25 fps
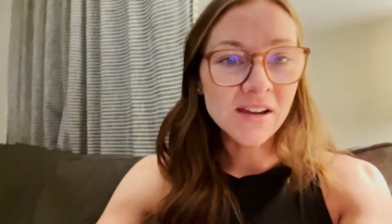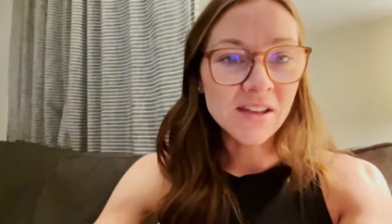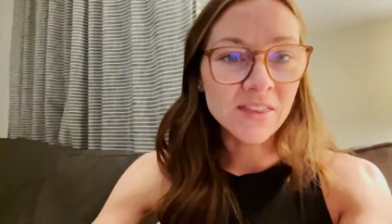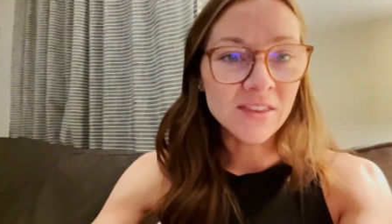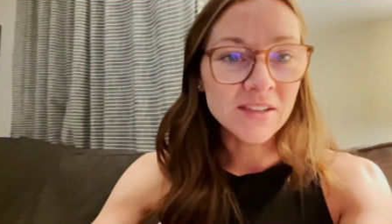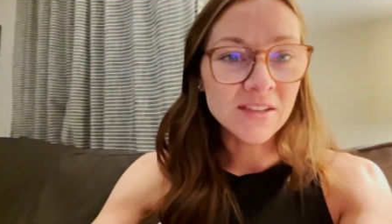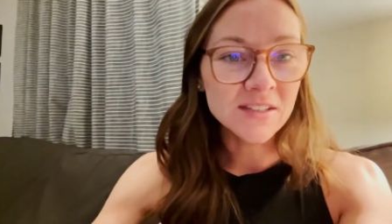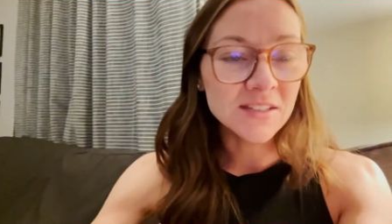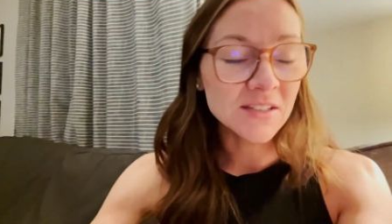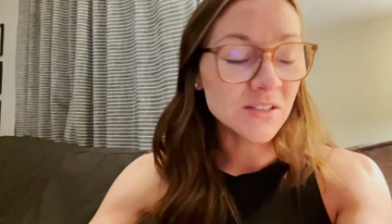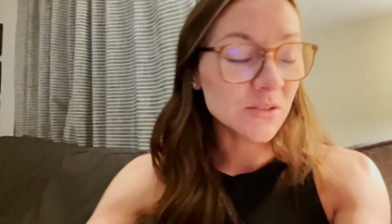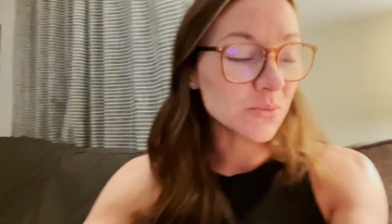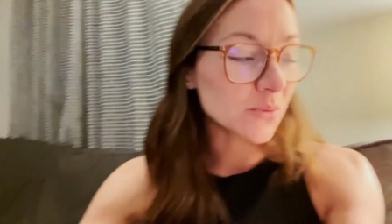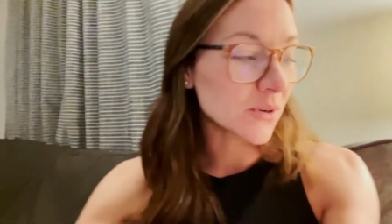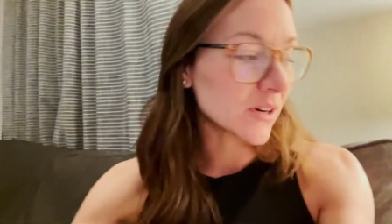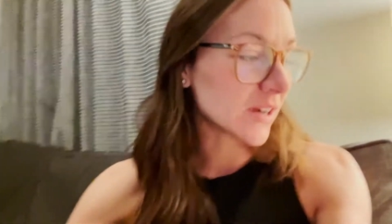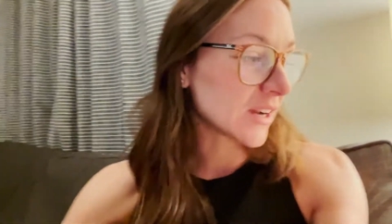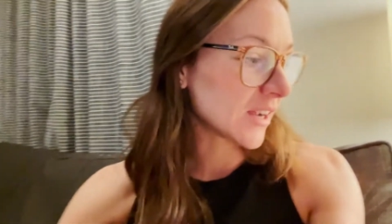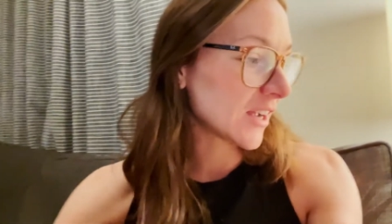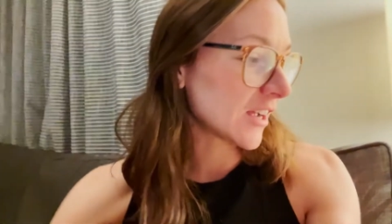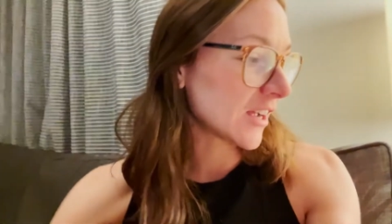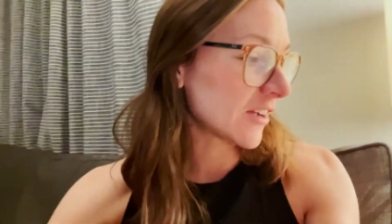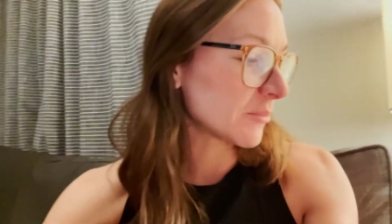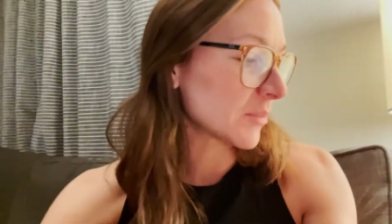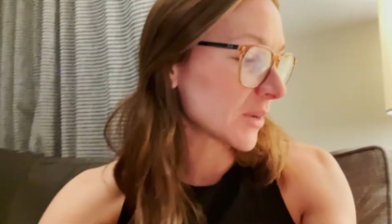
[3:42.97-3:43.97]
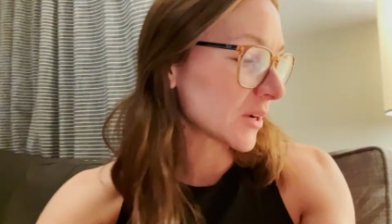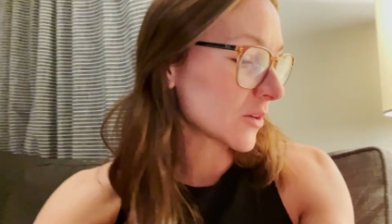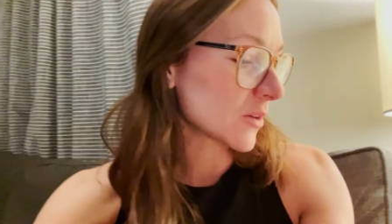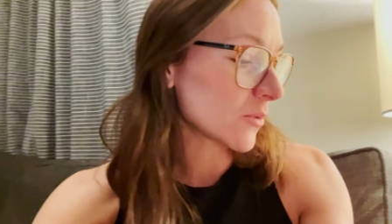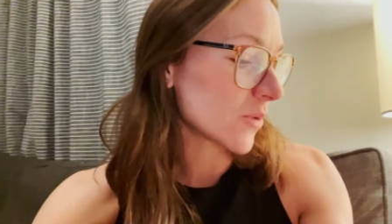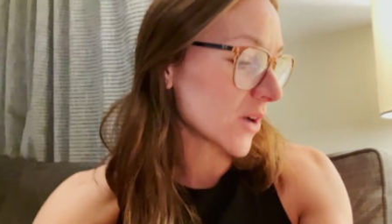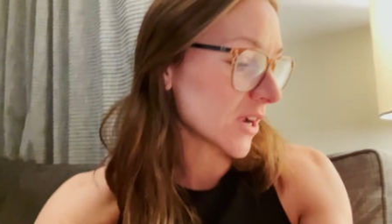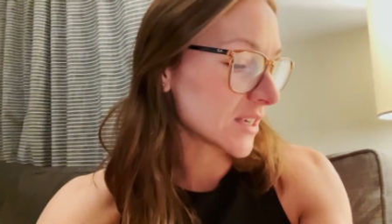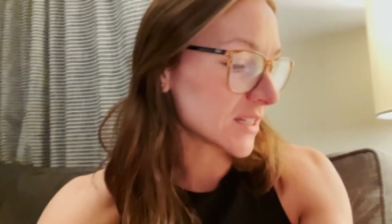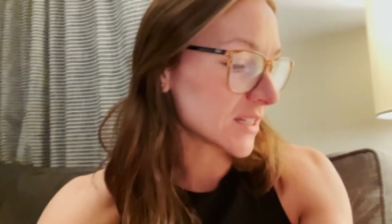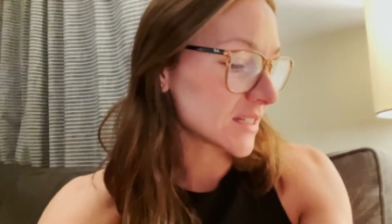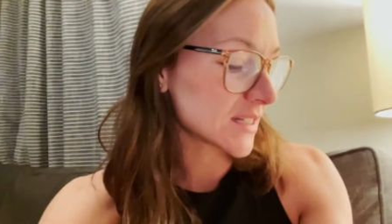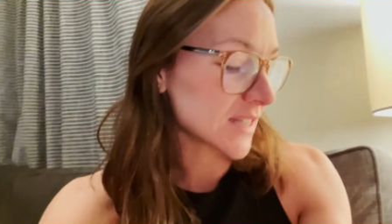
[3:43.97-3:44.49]
and this is where I have my
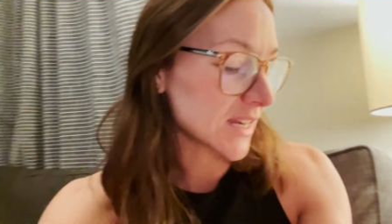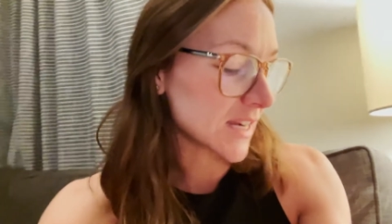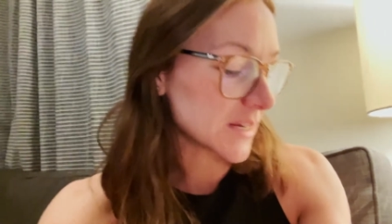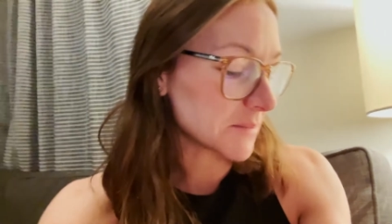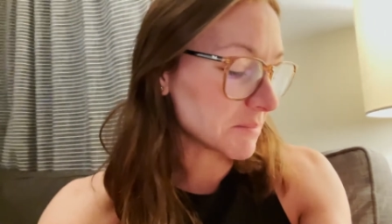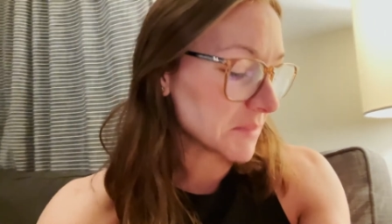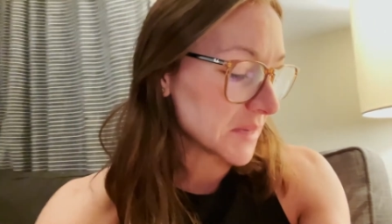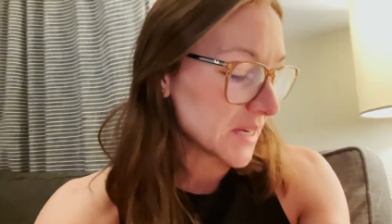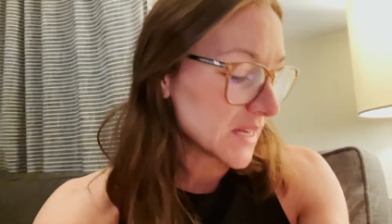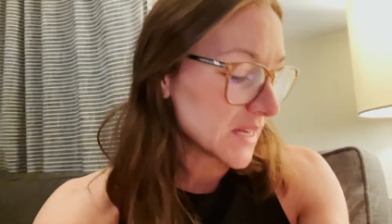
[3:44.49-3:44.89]
quiet time.